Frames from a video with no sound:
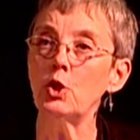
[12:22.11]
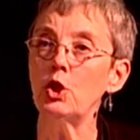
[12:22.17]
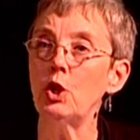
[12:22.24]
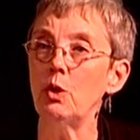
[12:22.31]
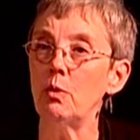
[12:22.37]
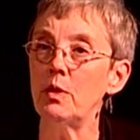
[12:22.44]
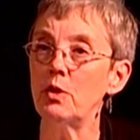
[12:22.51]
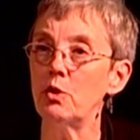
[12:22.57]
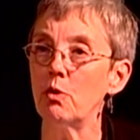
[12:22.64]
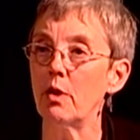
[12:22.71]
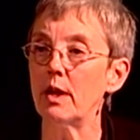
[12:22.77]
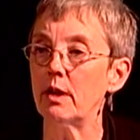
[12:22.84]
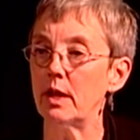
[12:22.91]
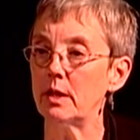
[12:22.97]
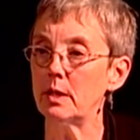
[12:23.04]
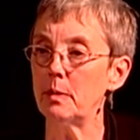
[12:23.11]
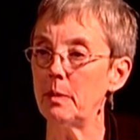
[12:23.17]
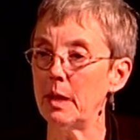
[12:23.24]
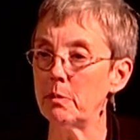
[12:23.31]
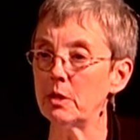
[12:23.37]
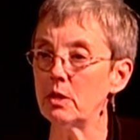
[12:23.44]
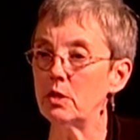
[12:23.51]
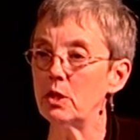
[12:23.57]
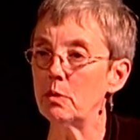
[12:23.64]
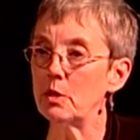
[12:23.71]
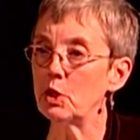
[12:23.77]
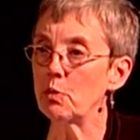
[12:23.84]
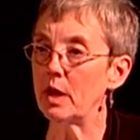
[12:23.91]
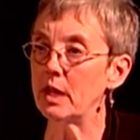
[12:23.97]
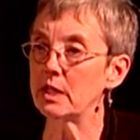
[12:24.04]
to the toilet to be able to do a
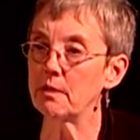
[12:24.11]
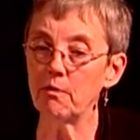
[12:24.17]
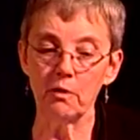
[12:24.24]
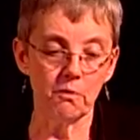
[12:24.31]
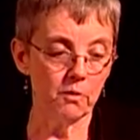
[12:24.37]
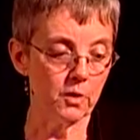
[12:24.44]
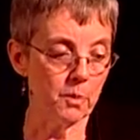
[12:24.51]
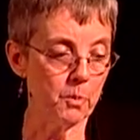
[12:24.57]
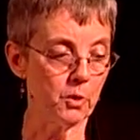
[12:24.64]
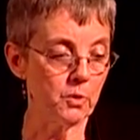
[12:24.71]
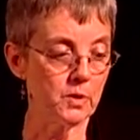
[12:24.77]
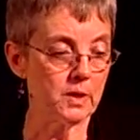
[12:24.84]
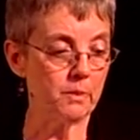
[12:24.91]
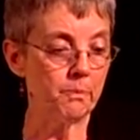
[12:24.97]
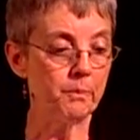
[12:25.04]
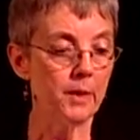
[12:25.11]
transfer for the person.